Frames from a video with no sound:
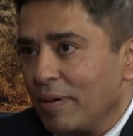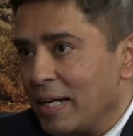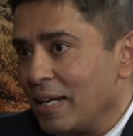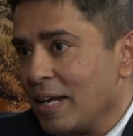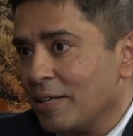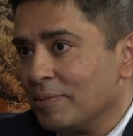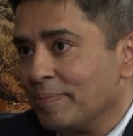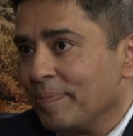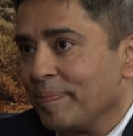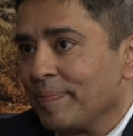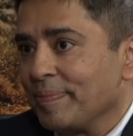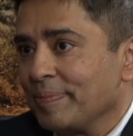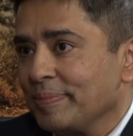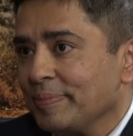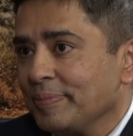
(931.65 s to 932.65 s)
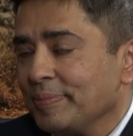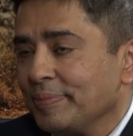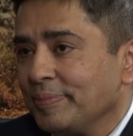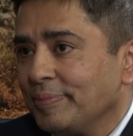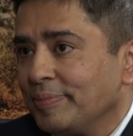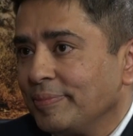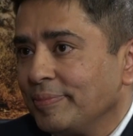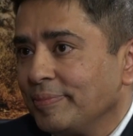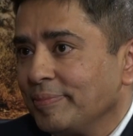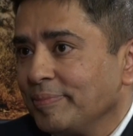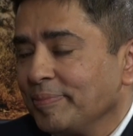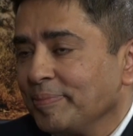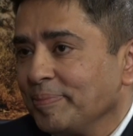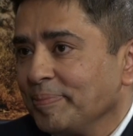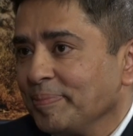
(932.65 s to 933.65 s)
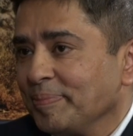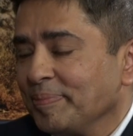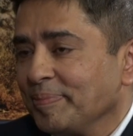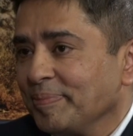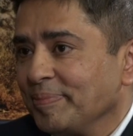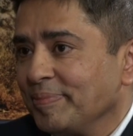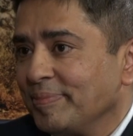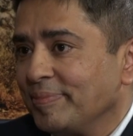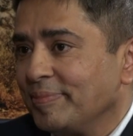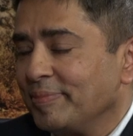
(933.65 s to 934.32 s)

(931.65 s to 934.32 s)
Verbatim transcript: right now. And your comments, what's your comment on